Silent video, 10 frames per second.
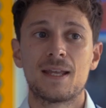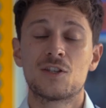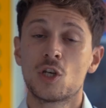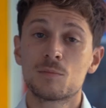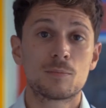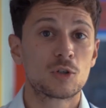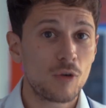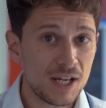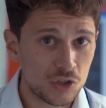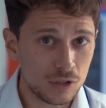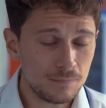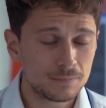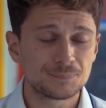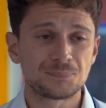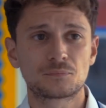terms of progression,
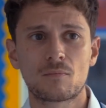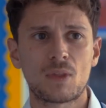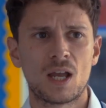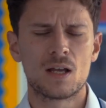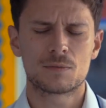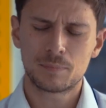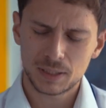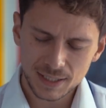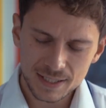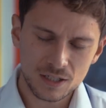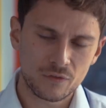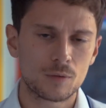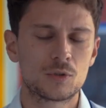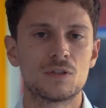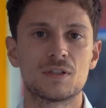there's plenty of
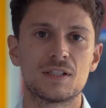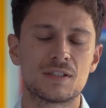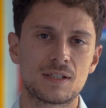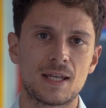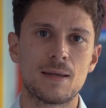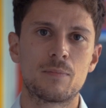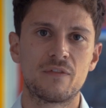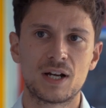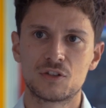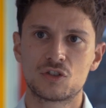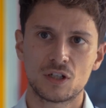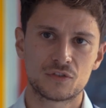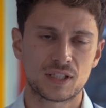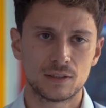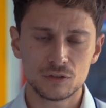options. It provides
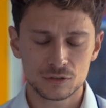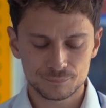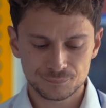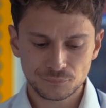soft skills.